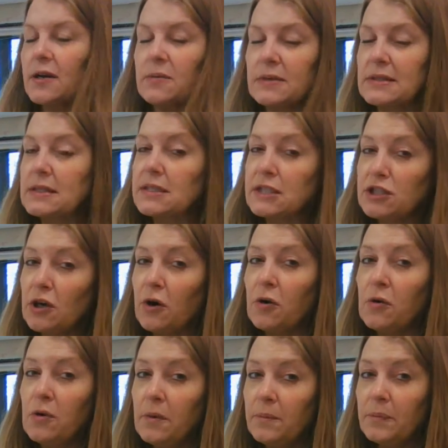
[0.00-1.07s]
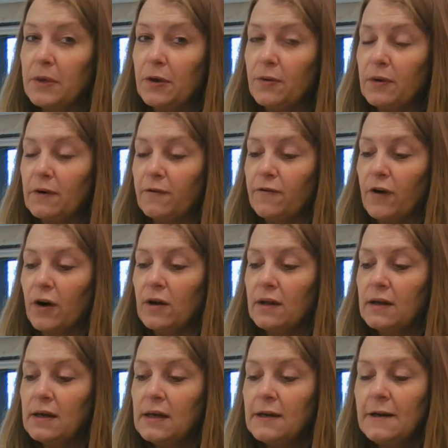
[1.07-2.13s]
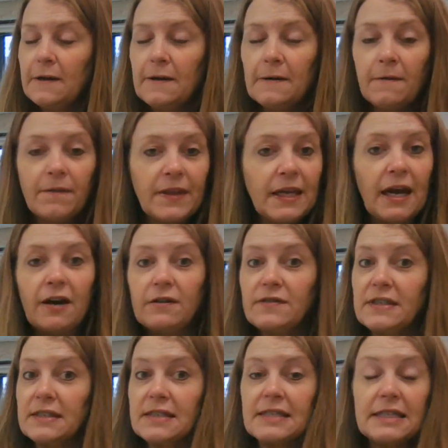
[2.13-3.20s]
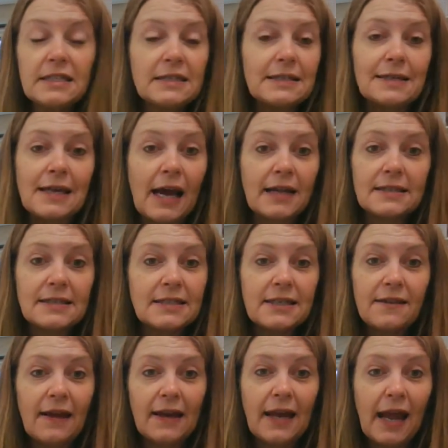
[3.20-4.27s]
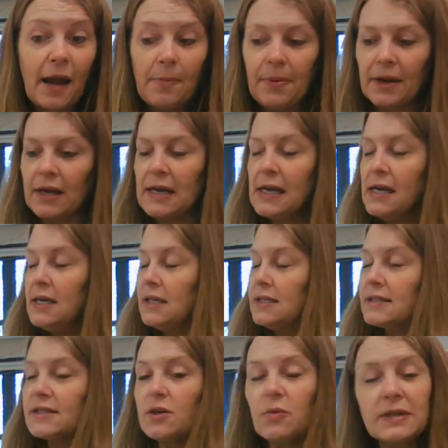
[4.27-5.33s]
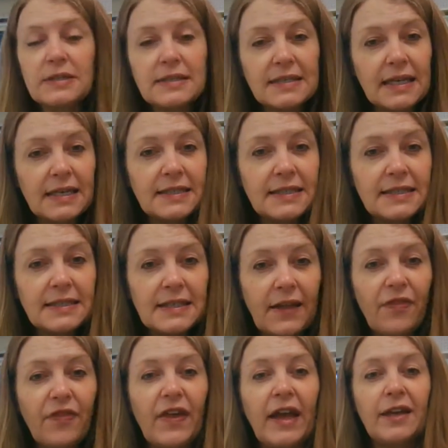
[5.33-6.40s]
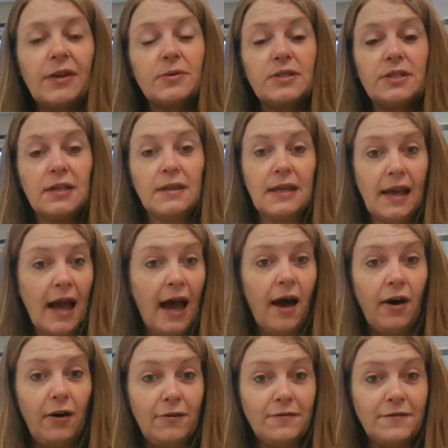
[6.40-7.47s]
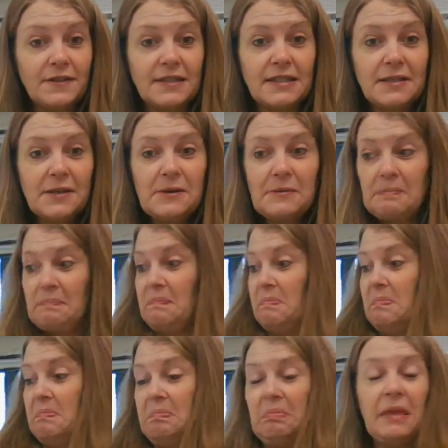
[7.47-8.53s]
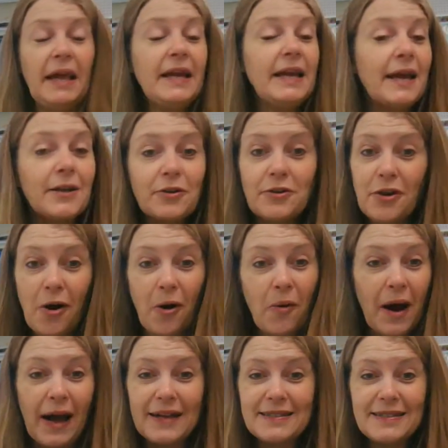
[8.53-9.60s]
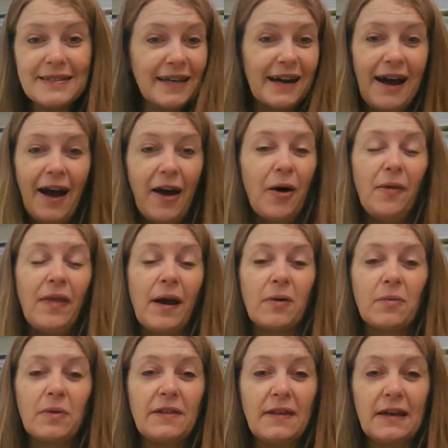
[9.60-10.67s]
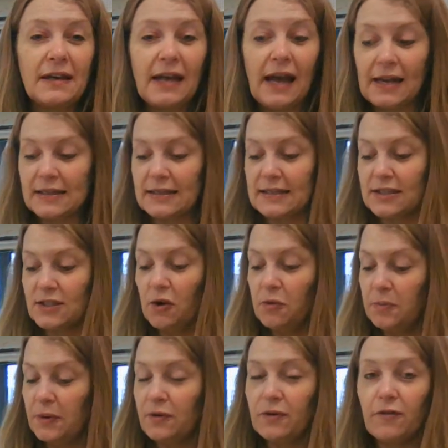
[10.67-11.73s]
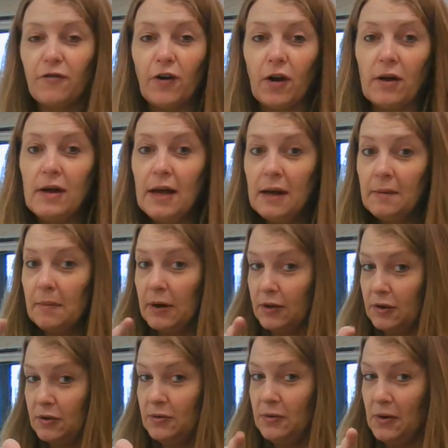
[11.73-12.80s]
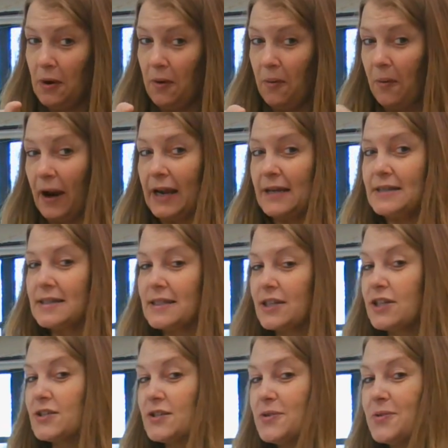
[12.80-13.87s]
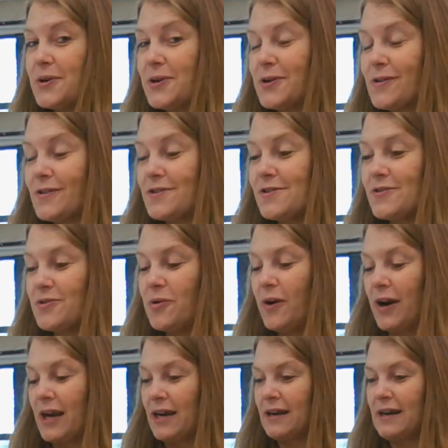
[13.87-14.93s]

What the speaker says: it was so beautiful. The elves still did not see that happen. So when Santa said thank you to the elves, they had no idea how that wreath had gotten so beautiful. But you know, right? Because you heard the story.